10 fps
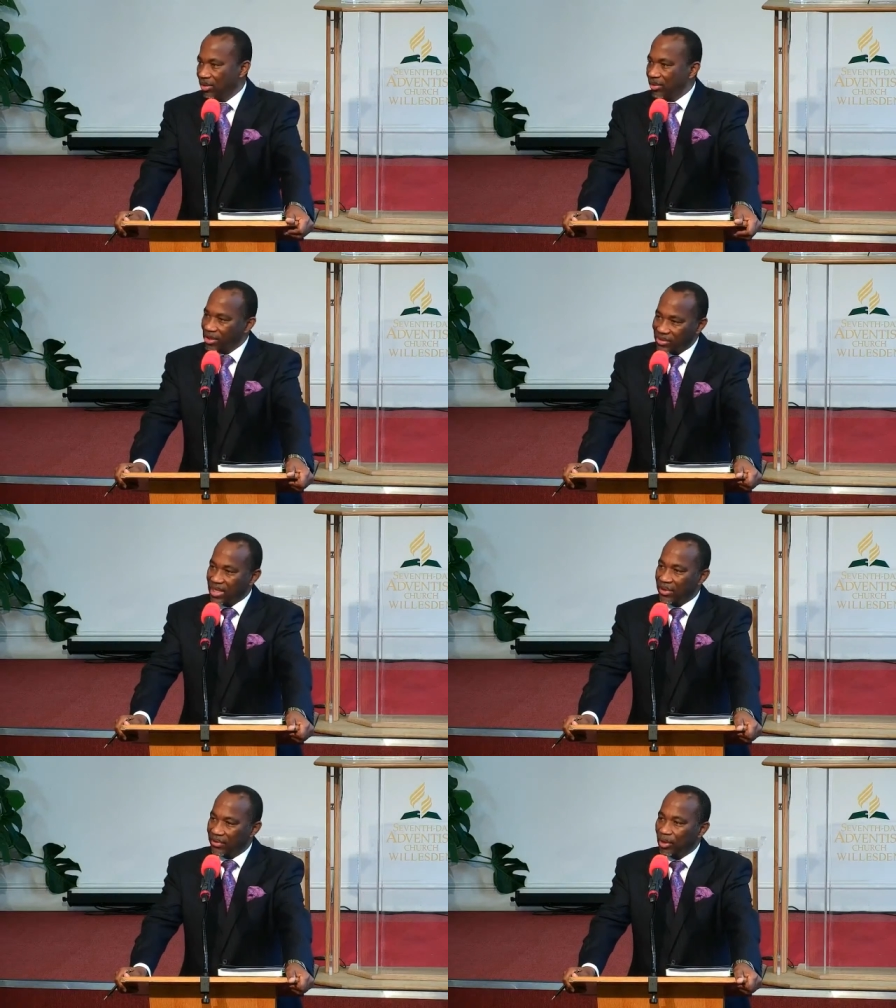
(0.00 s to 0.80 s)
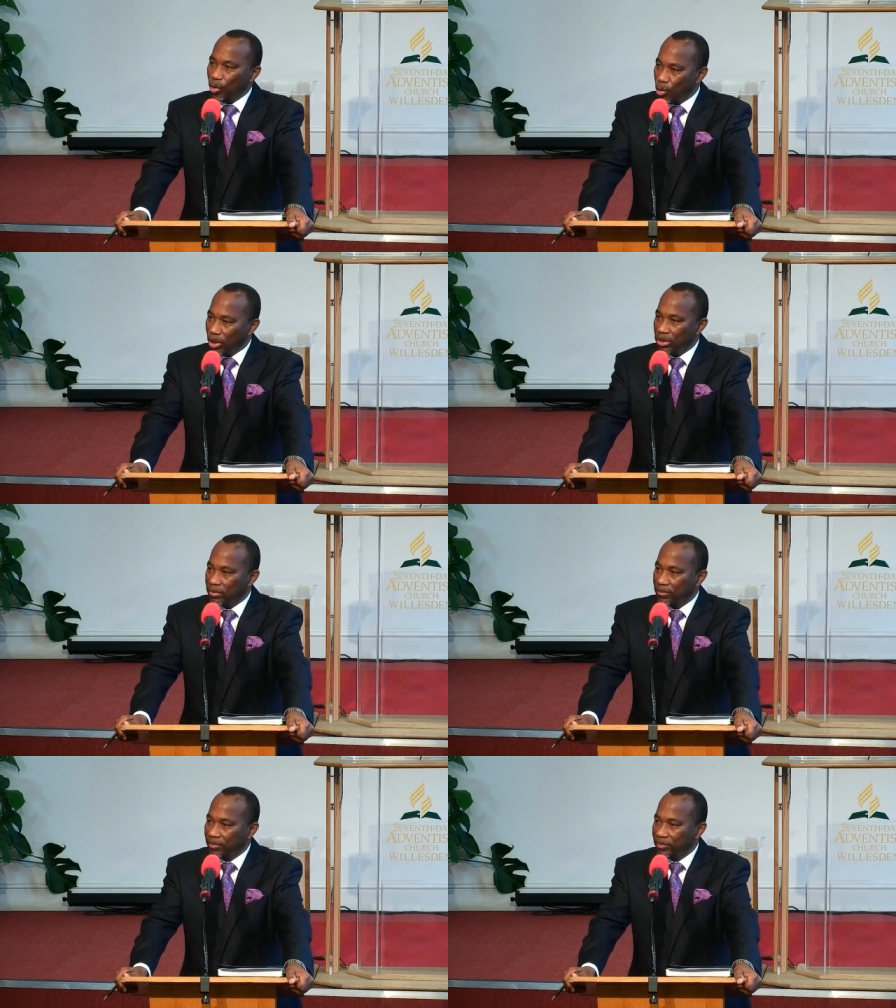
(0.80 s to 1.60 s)
thus saith the Lord.
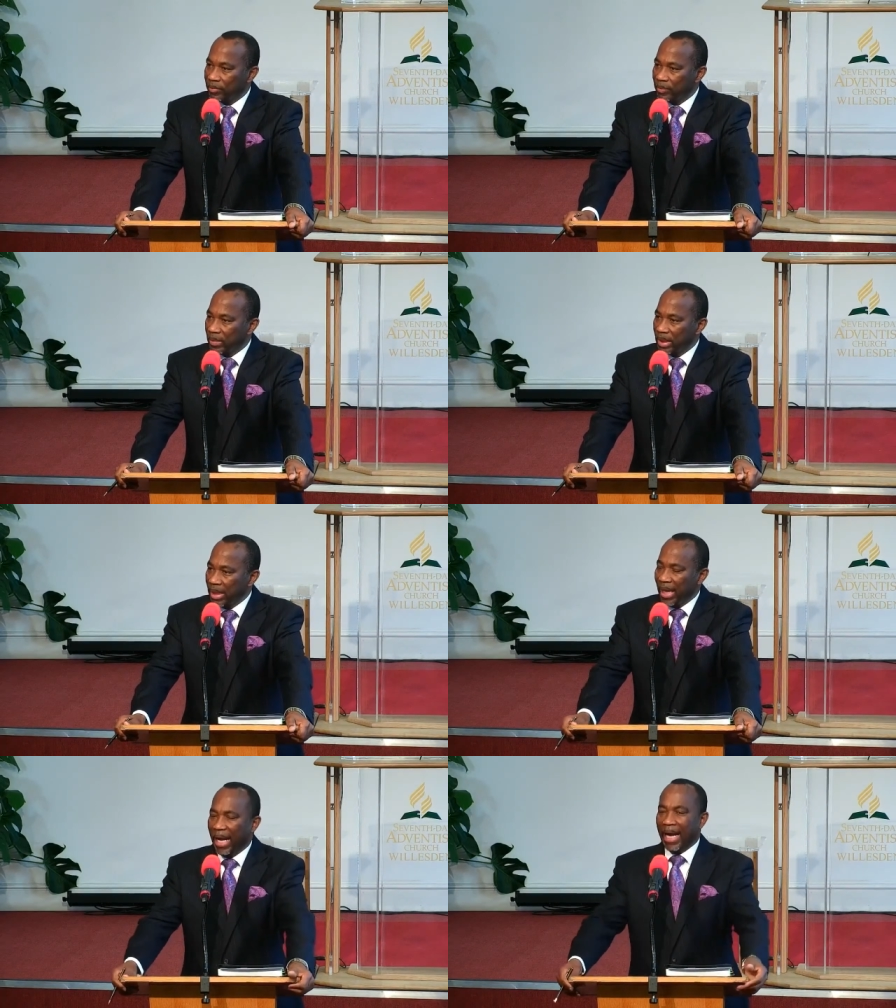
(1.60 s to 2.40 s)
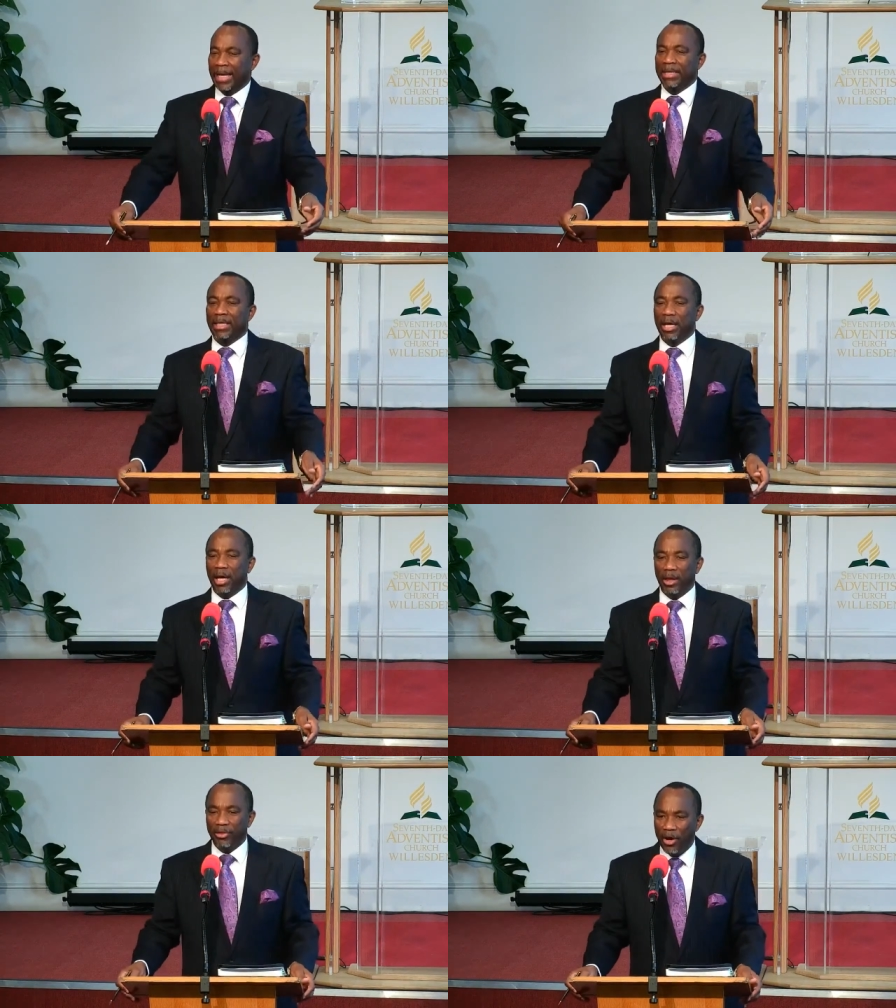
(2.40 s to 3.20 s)
And
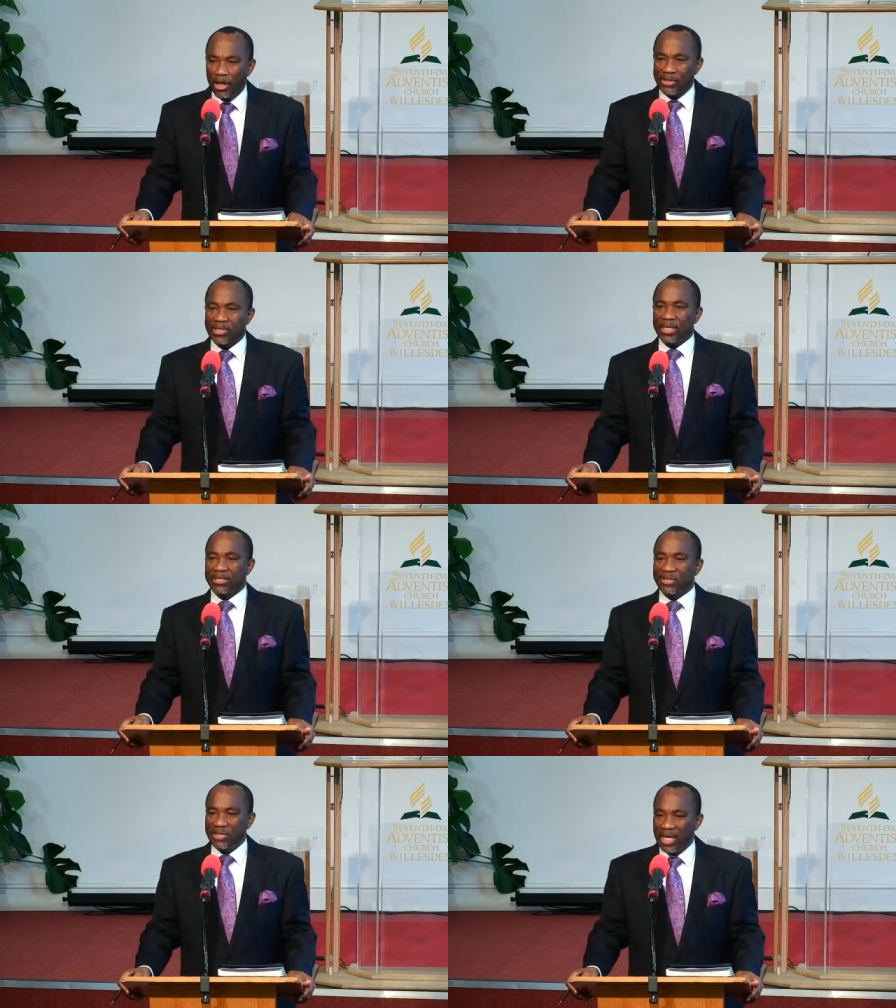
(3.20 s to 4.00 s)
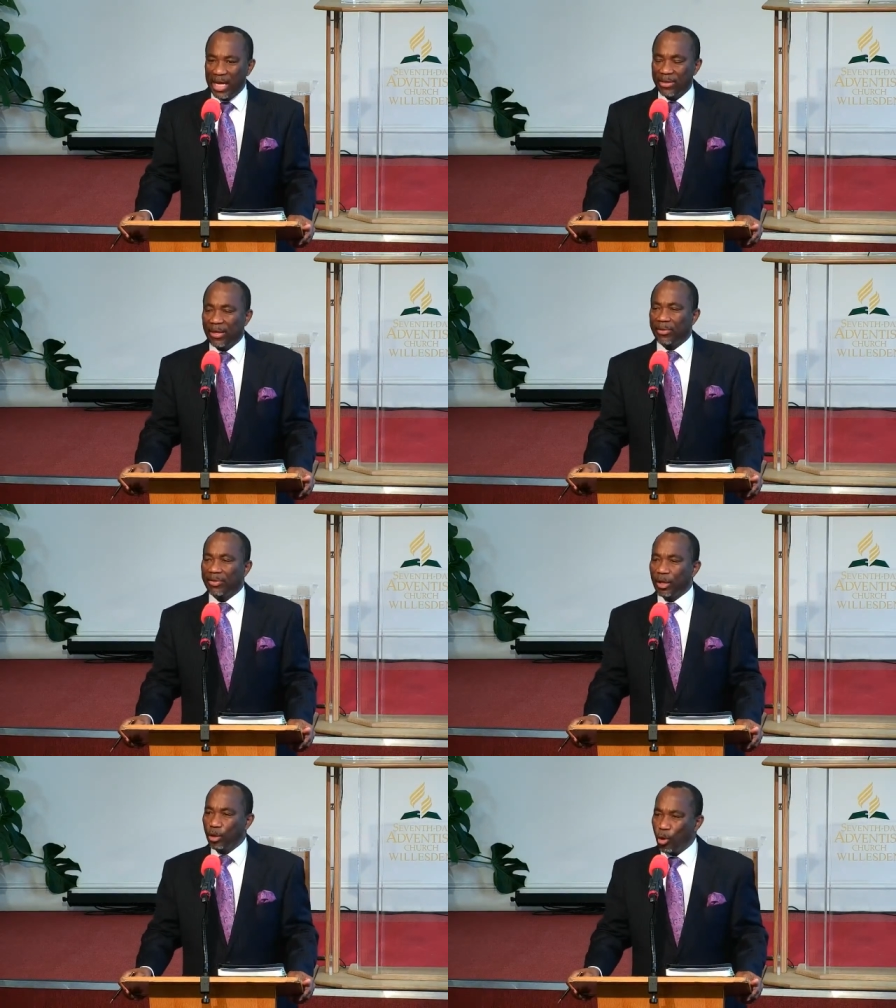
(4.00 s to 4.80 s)
thus saith
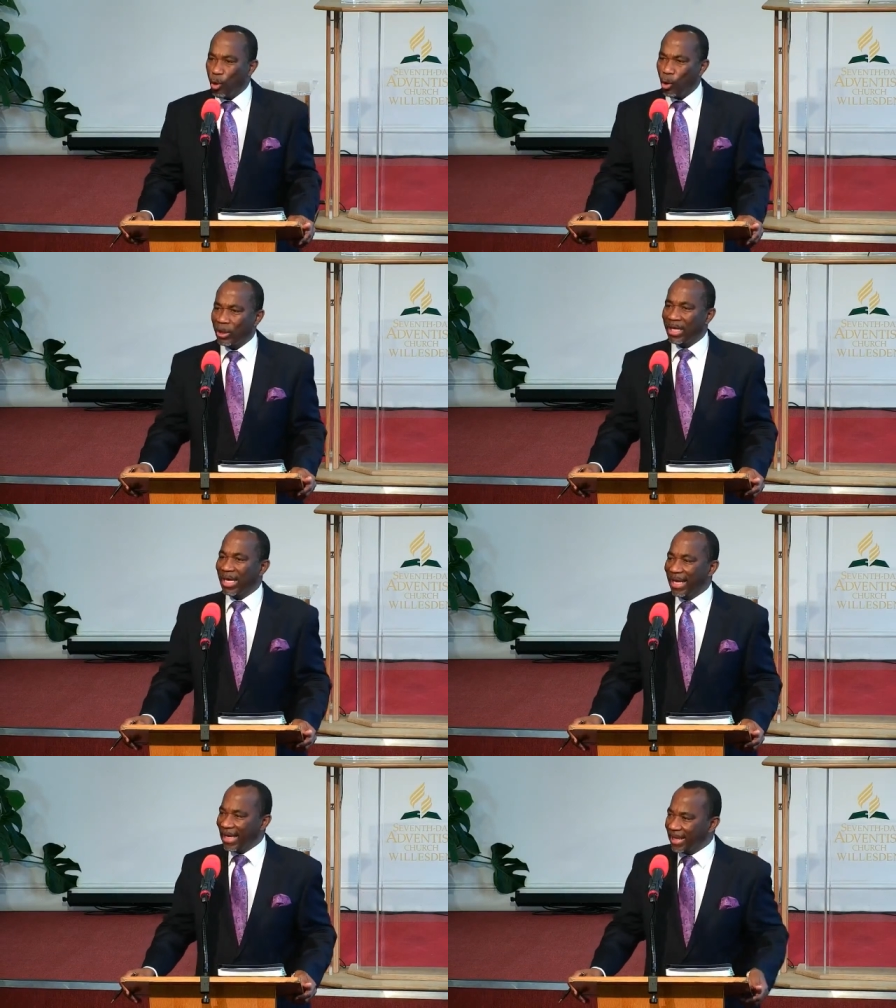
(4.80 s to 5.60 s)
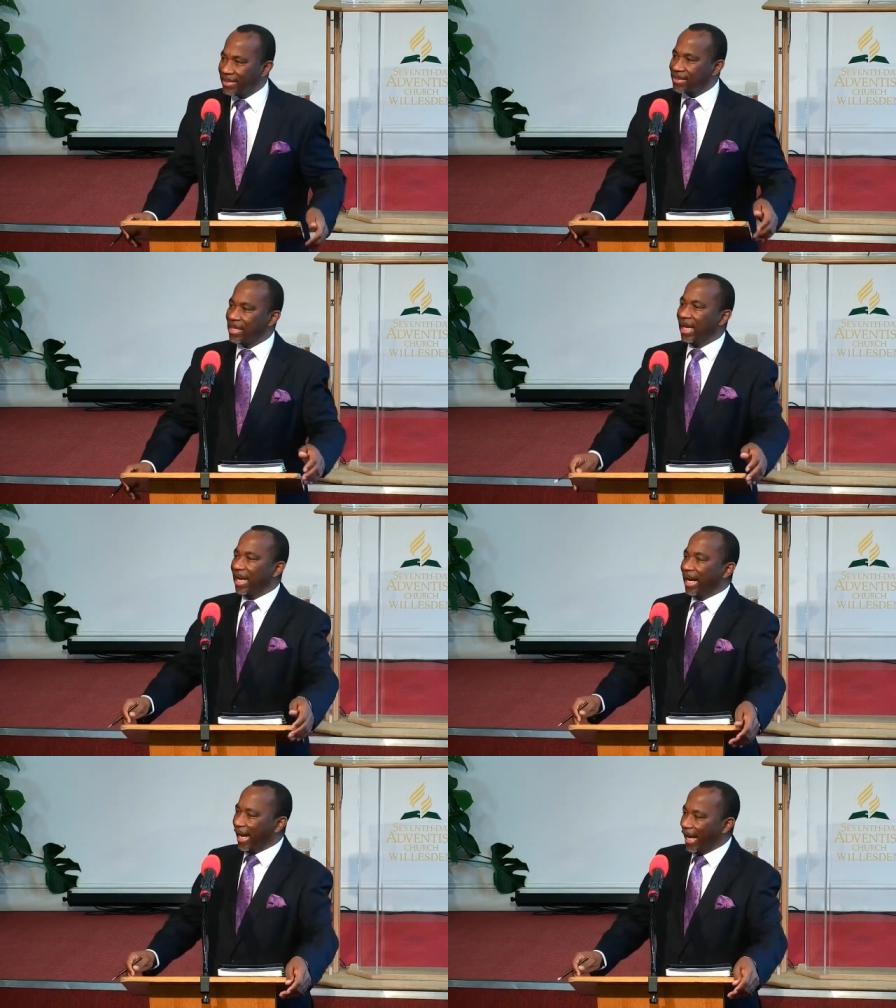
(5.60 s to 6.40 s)
the Lord is
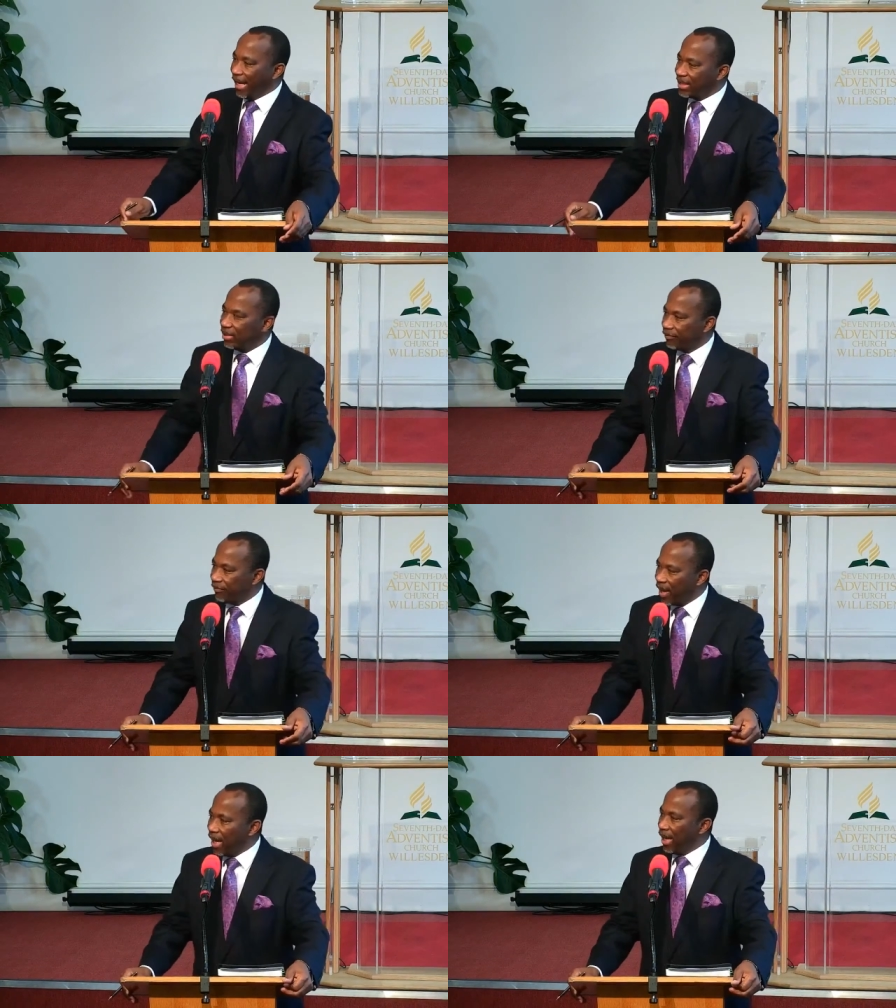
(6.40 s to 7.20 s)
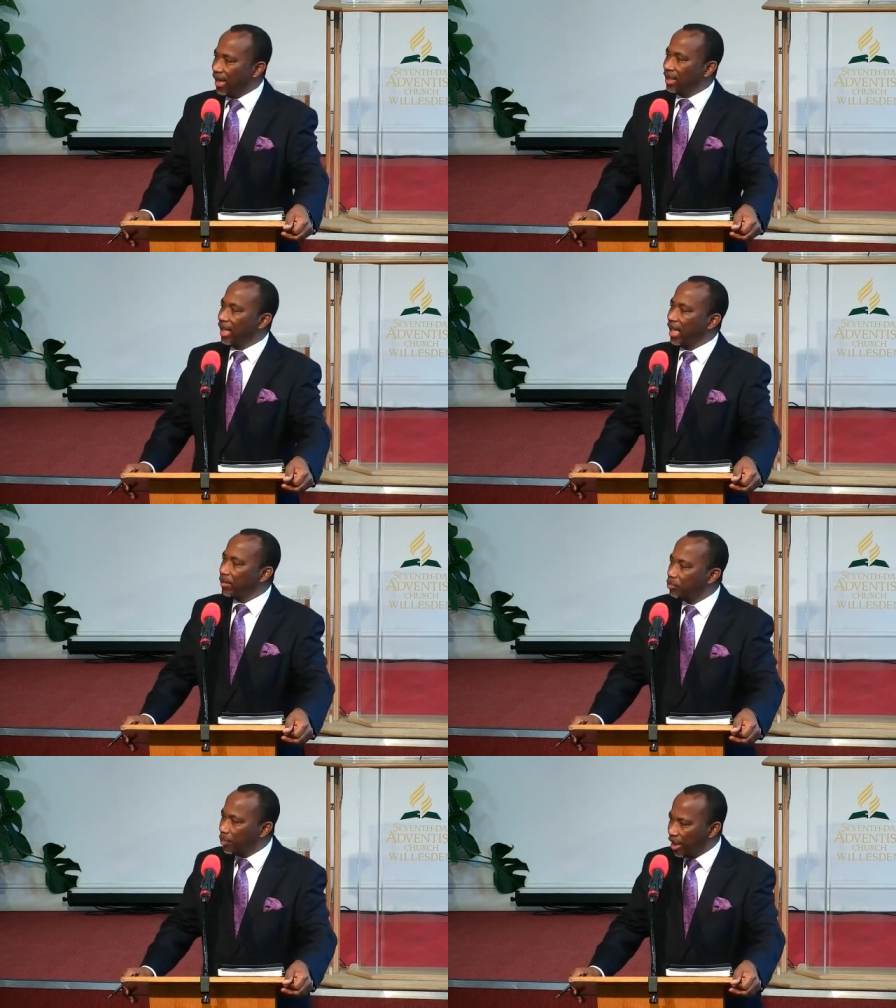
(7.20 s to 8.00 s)
a divine
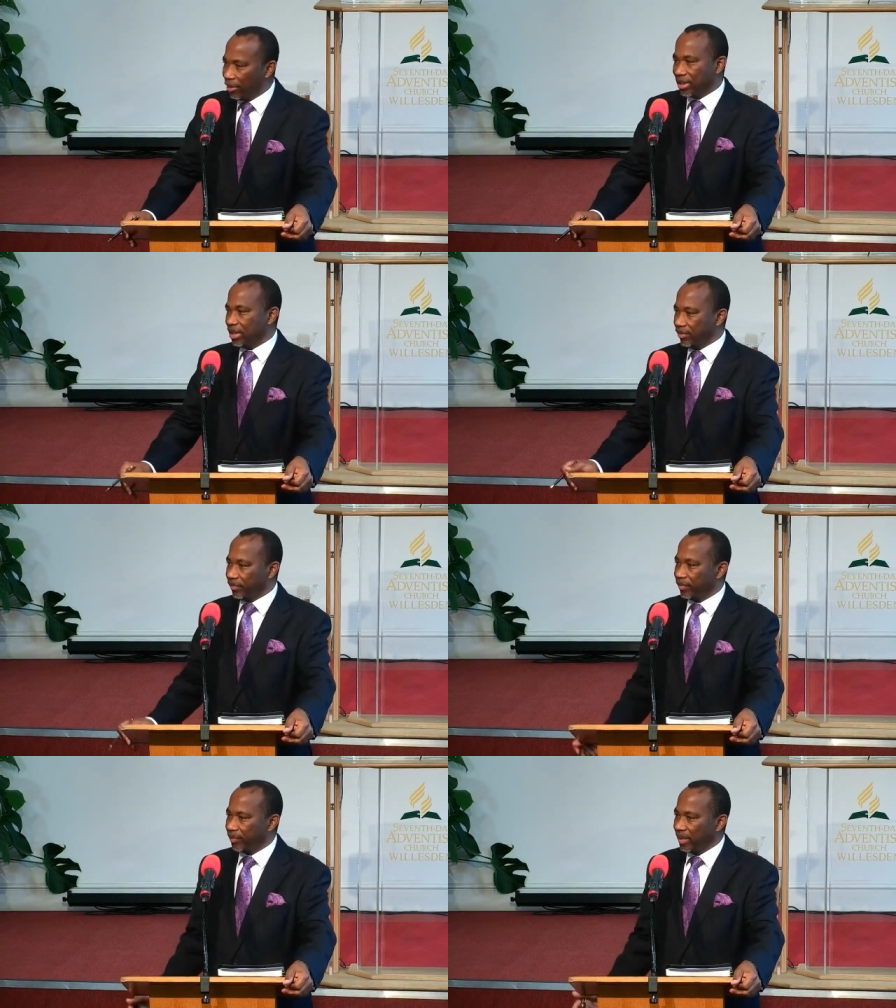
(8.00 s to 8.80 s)
imperative.